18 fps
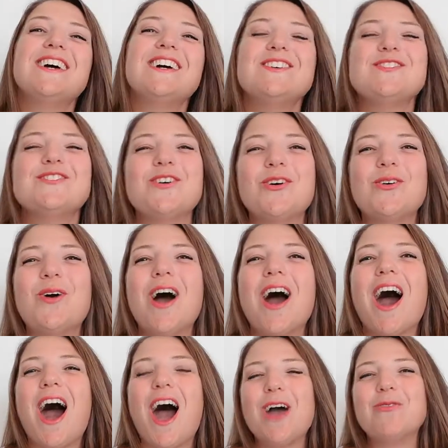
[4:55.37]
So
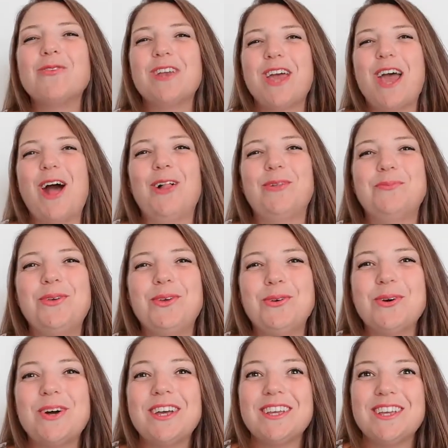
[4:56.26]
I want to help
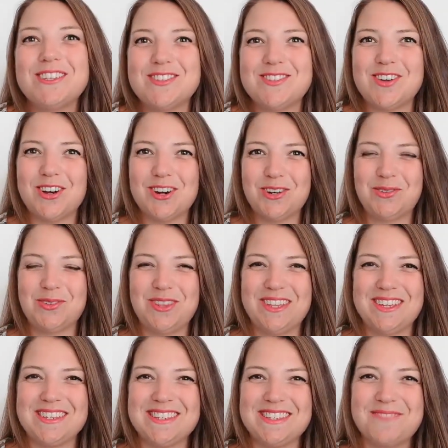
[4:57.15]
you get started with
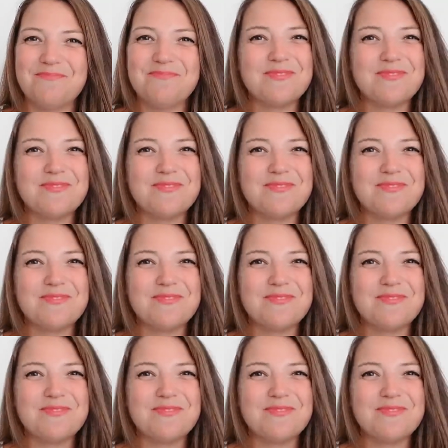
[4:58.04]
this.